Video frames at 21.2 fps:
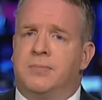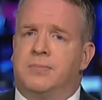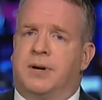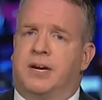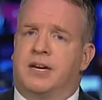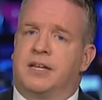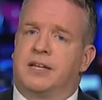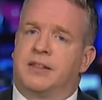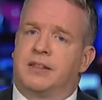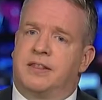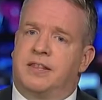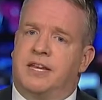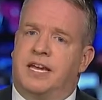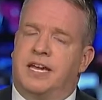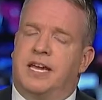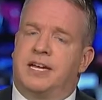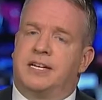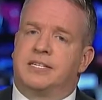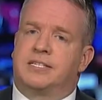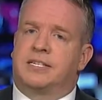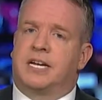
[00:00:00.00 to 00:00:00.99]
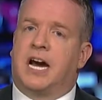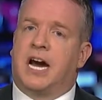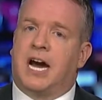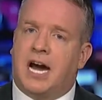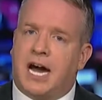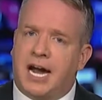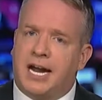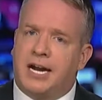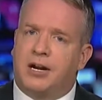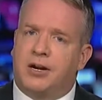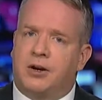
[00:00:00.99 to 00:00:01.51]
but the
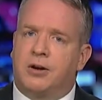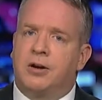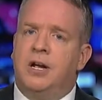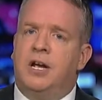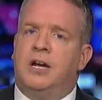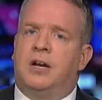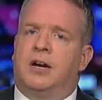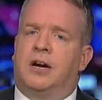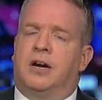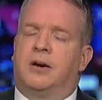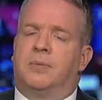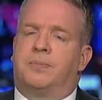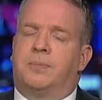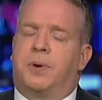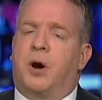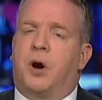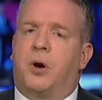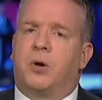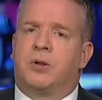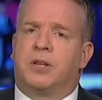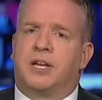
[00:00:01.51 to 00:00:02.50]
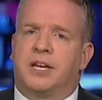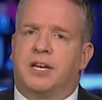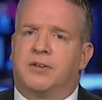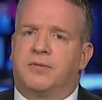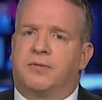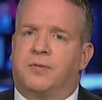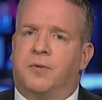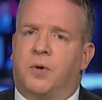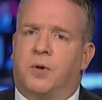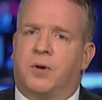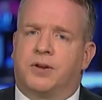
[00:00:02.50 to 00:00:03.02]
entire polling
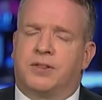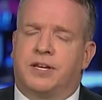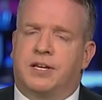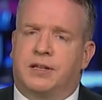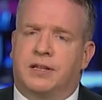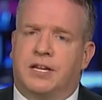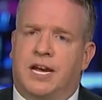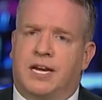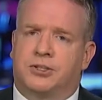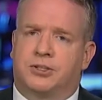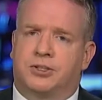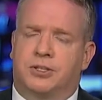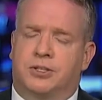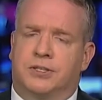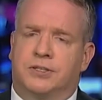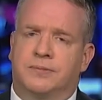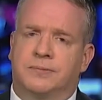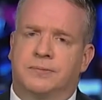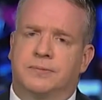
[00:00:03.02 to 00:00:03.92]
for the election.